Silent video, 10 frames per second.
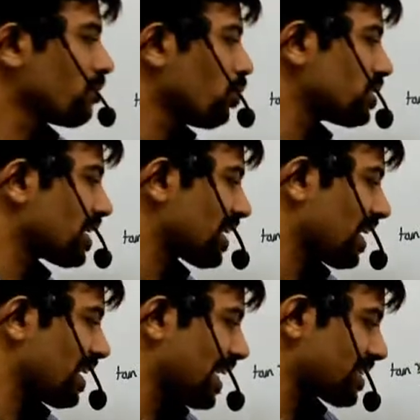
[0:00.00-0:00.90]
Both are
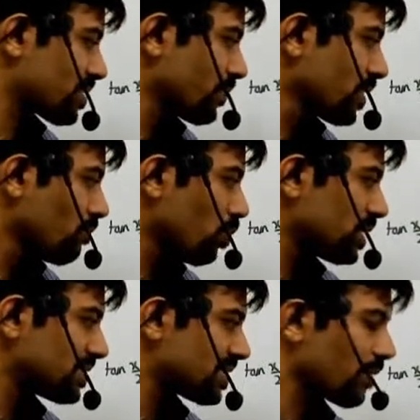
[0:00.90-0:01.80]
correct. Both
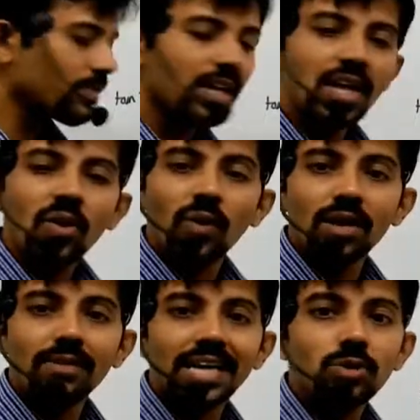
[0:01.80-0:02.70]
are same. 1
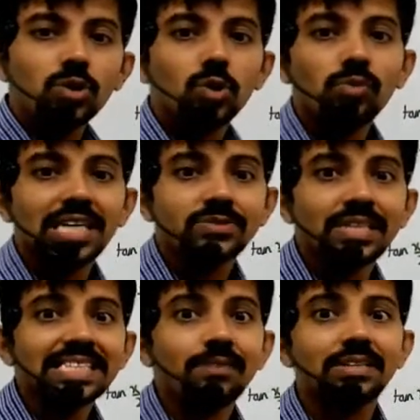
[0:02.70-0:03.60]
by root 2 plus
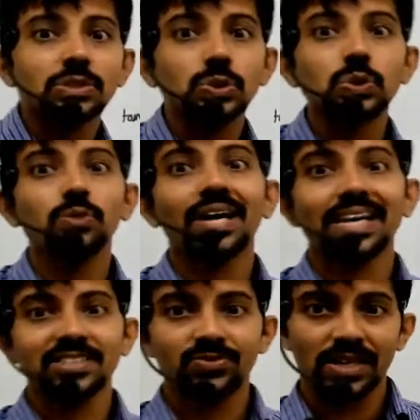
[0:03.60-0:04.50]
1, same as root 2
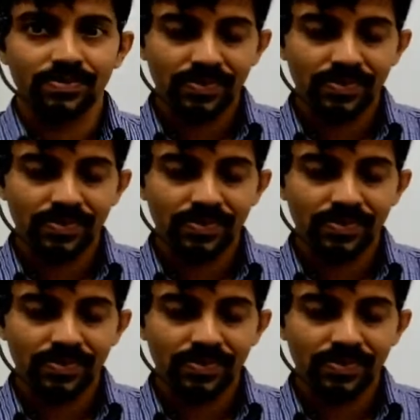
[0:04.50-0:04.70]
minus 1.